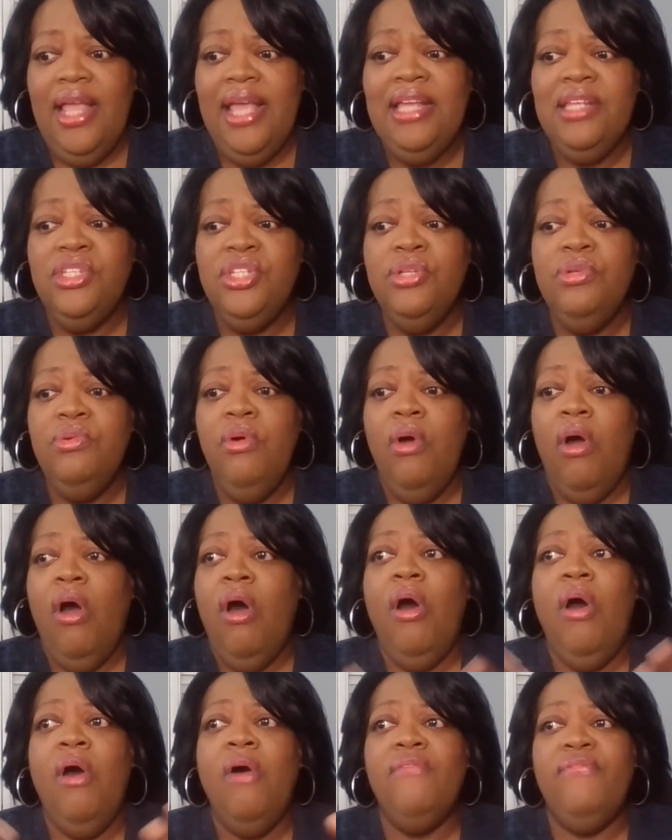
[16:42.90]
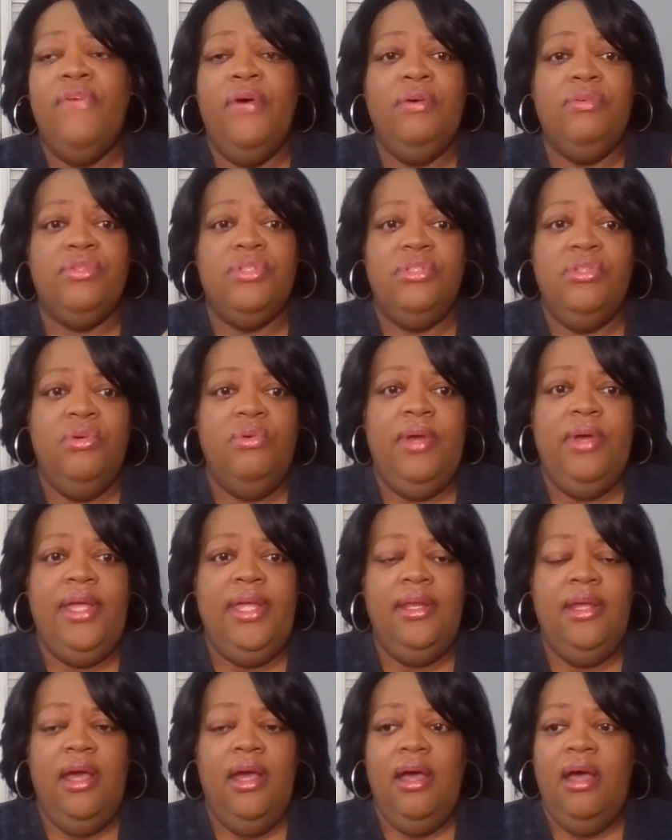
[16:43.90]
and to all folks
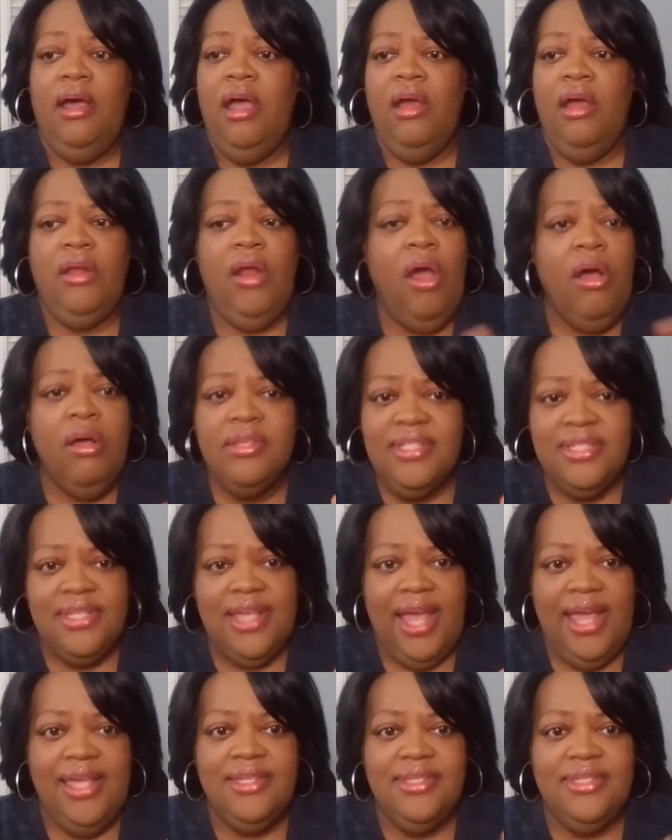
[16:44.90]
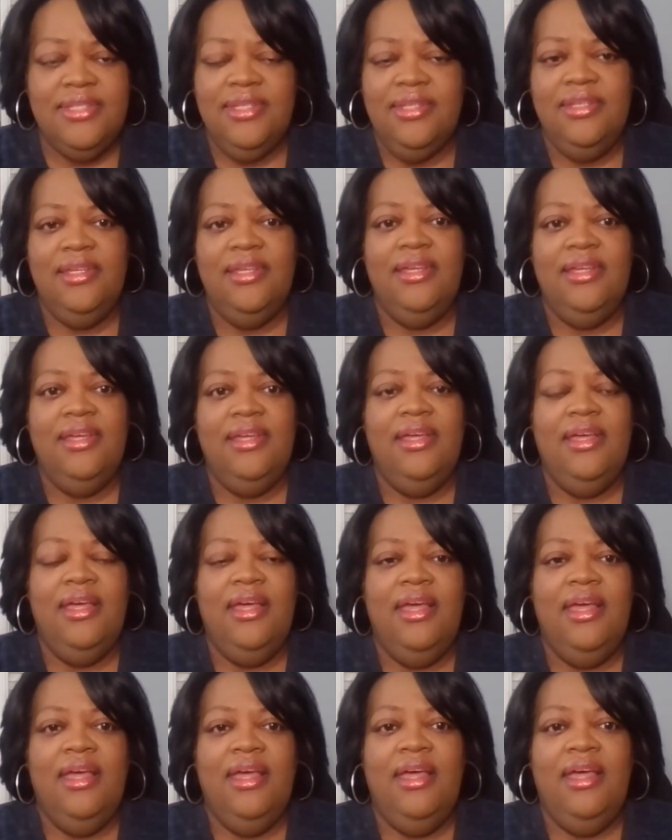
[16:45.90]
doing on all sites,
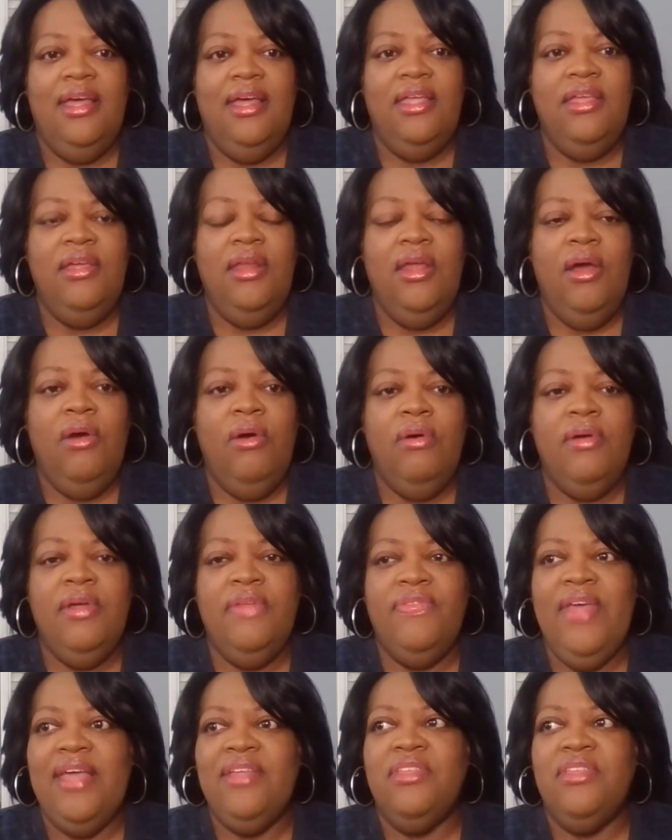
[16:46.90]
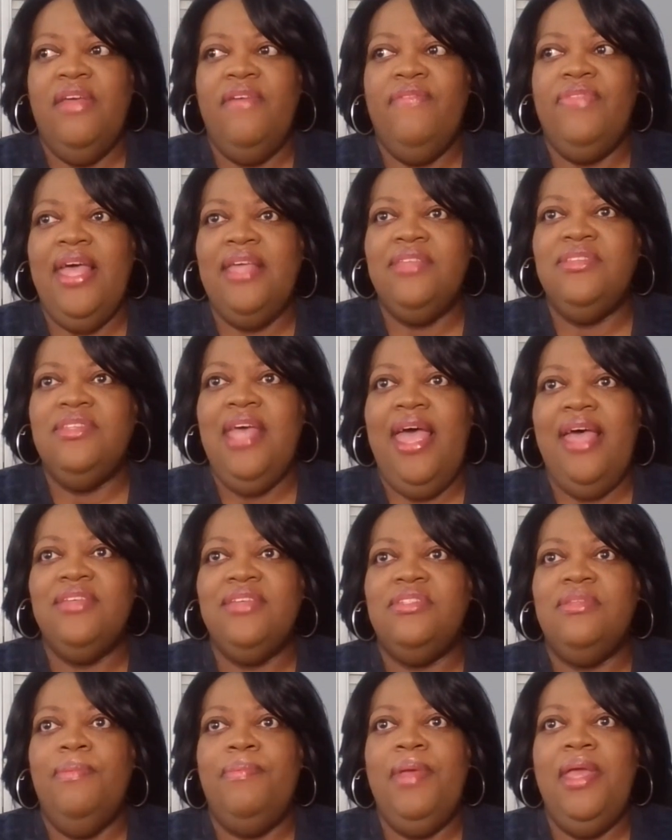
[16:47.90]
that if that
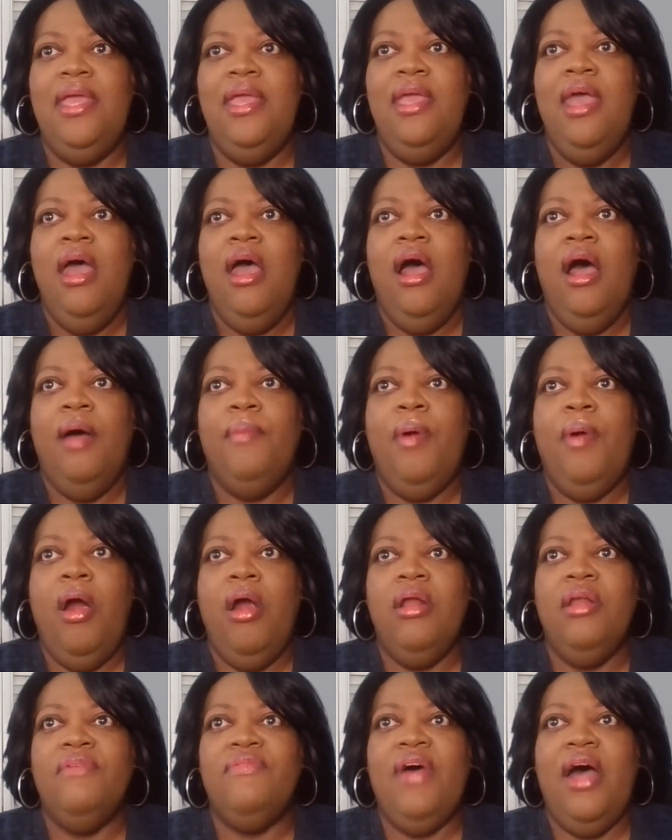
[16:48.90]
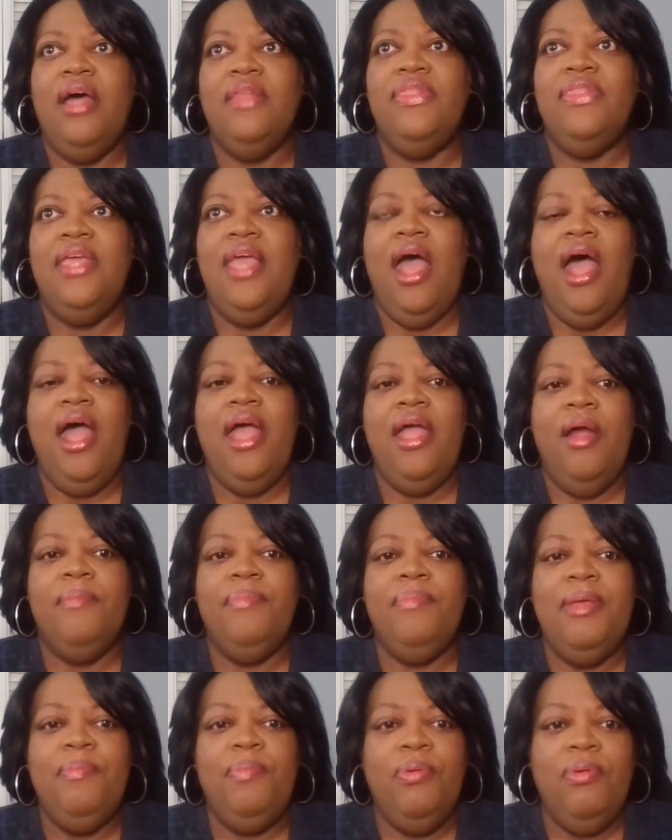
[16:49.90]
has to be a part of the
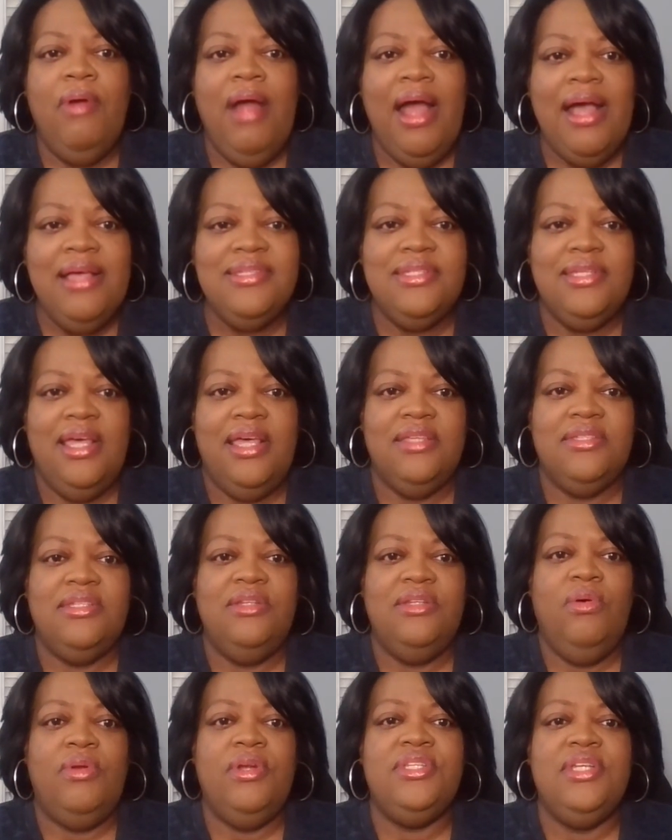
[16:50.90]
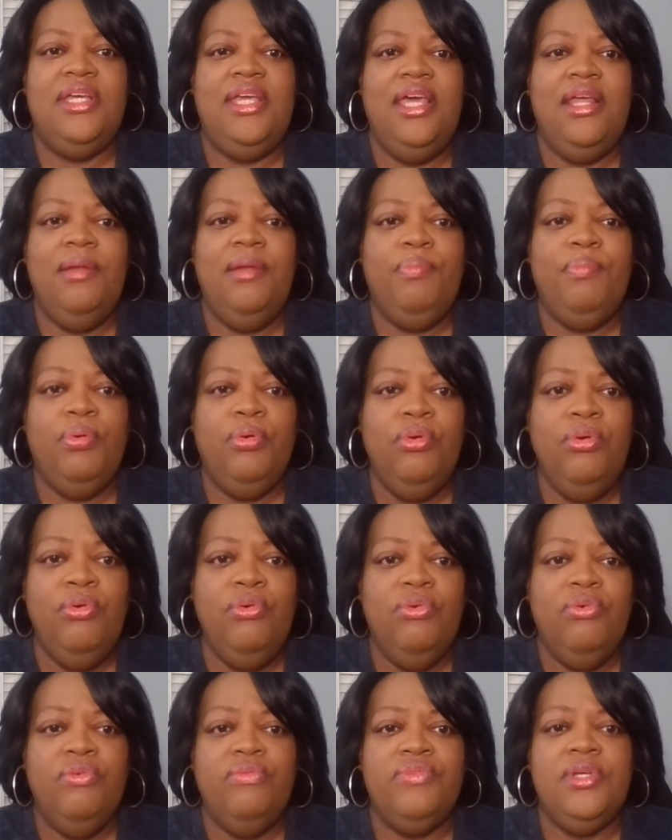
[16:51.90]
IRB process in order to get
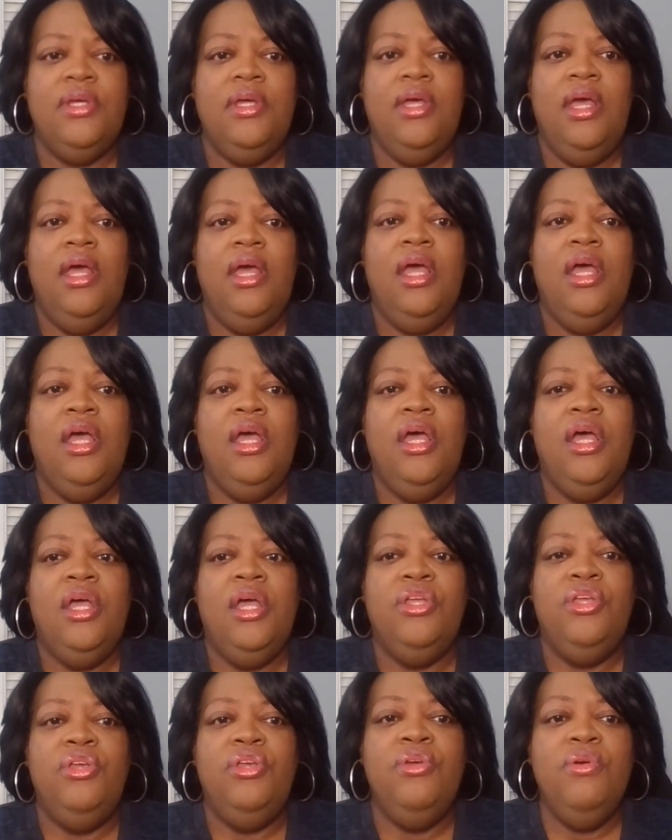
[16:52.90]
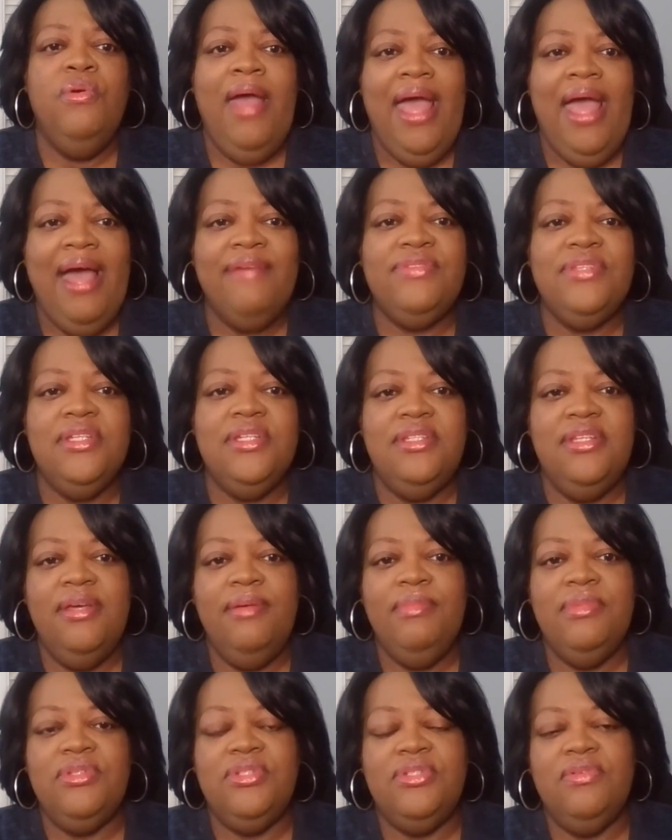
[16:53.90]
approved, you have to
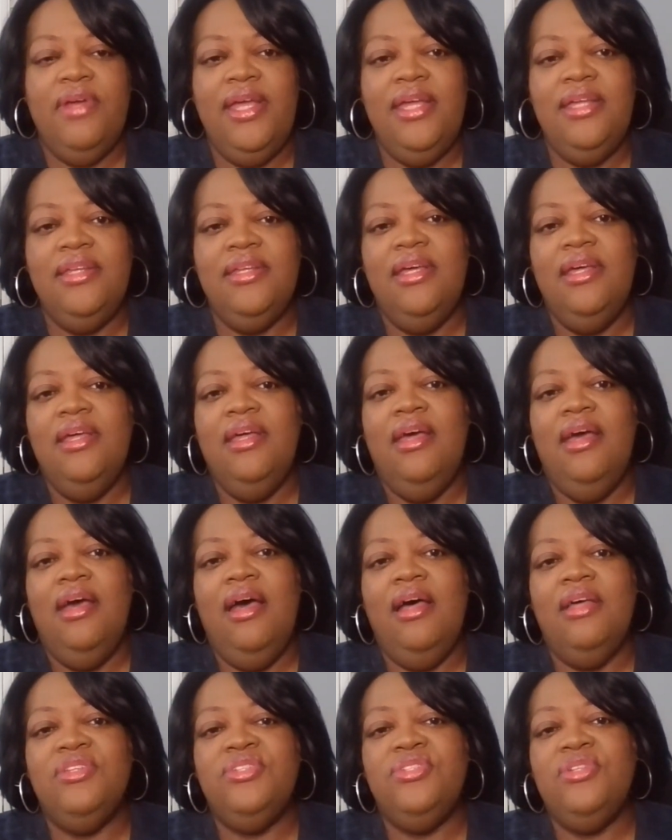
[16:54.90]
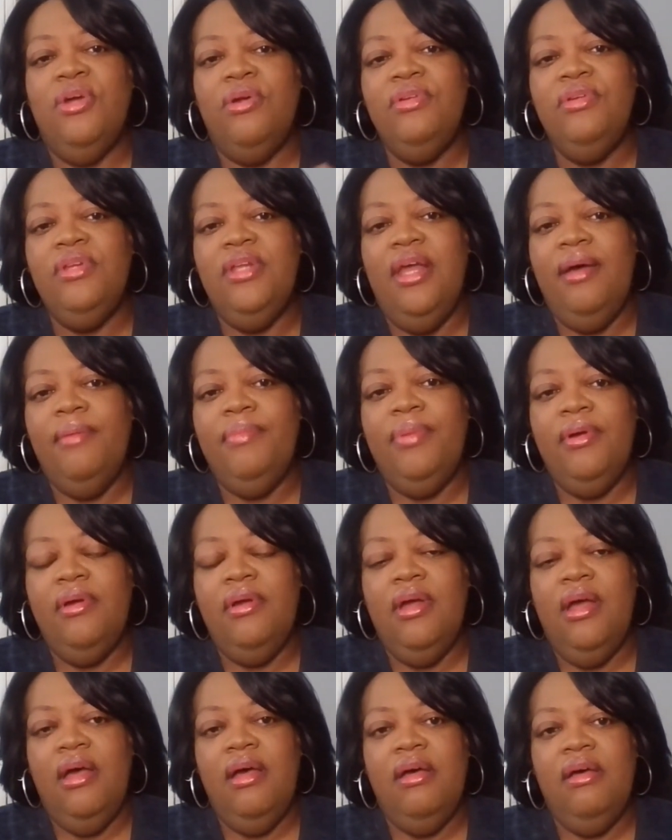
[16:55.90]
demonstrate a certain
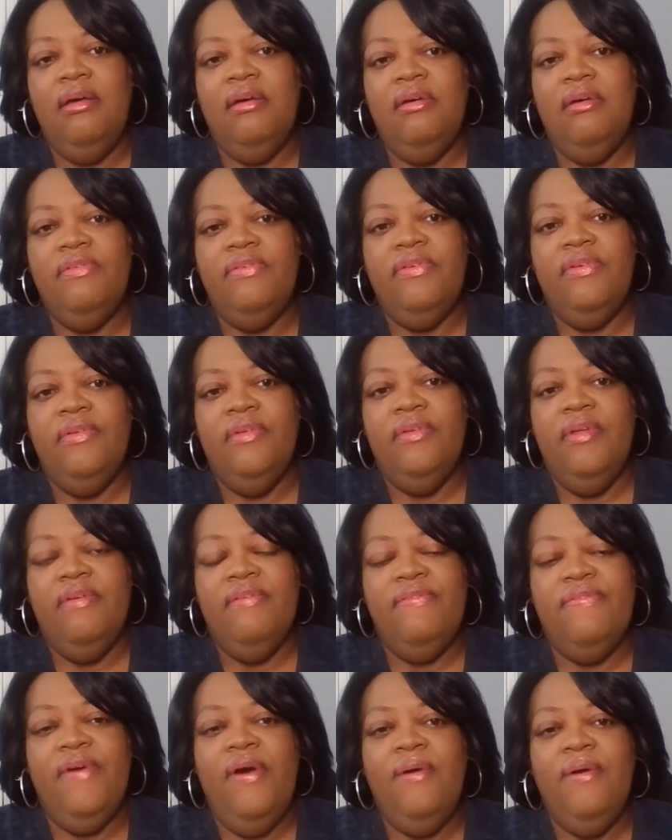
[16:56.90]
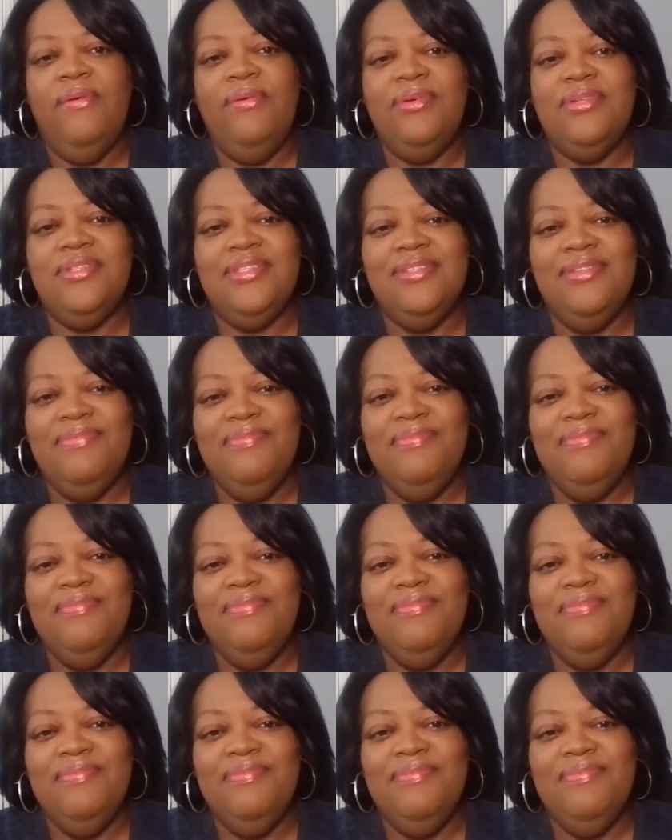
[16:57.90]
number of folks